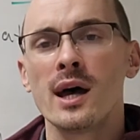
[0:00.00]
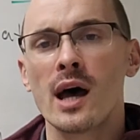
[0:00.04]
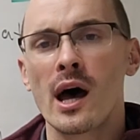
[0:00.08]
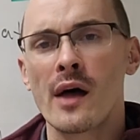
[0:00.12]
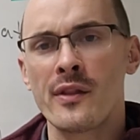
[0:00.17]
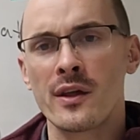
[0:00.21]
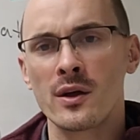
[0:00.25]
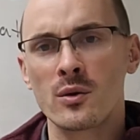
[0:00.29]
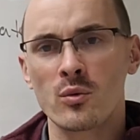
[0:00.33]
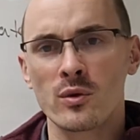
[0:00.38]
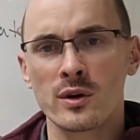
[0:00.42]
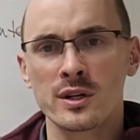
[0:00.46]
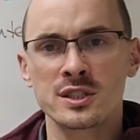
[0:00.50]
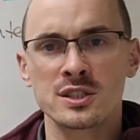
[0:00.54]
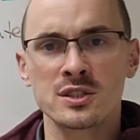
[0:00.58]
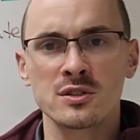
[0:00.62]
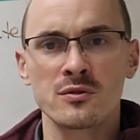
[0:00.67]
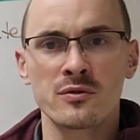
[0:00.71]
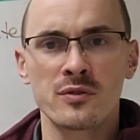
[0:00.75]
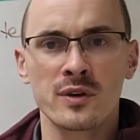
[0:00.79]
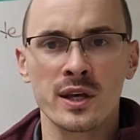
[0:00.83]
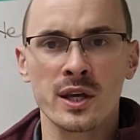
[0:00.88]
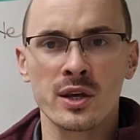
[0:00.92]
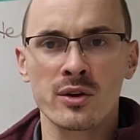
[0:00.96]
And then once you
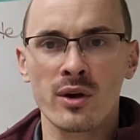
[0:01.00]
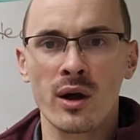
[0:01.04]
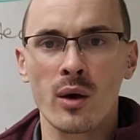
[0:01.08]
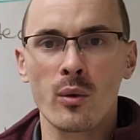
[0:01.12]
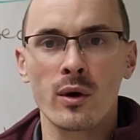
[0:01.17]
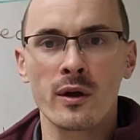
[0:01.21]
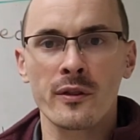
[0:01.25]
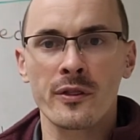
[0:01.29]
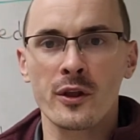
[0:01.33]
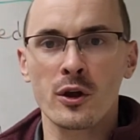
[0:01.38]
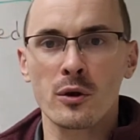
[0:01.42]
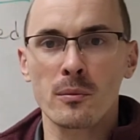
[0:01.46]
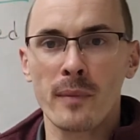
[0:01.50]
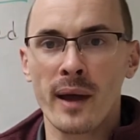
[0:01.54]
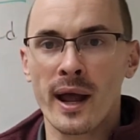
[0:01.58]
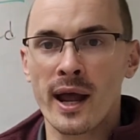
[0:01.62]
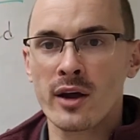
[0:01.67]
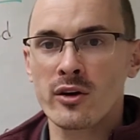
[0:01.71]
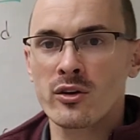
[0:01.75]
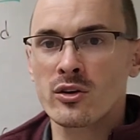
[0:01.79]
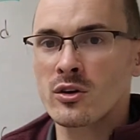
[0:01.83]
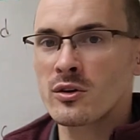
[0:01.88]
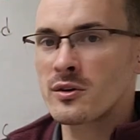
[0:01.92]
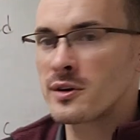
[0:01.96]
figure out what their
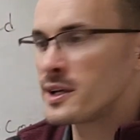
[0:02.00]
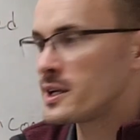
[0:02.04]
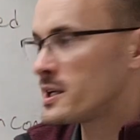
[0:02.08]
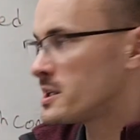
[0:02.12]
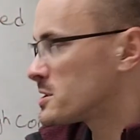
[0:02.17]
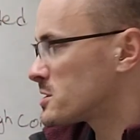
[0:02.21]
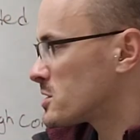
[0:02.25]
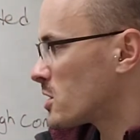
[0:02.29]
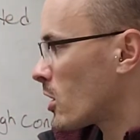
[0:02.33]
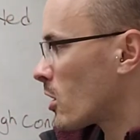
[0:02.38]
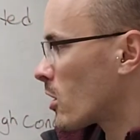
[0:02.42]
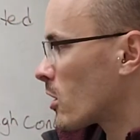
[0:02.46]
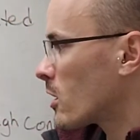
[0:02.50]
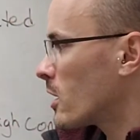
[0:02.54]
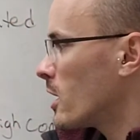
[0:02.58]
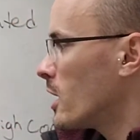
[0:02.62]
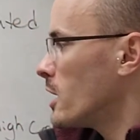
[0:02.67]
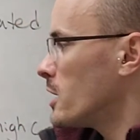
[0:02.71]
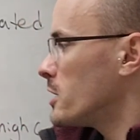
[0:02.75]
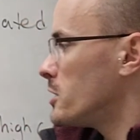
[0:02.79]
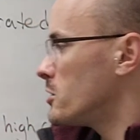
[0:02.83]
macro needs are,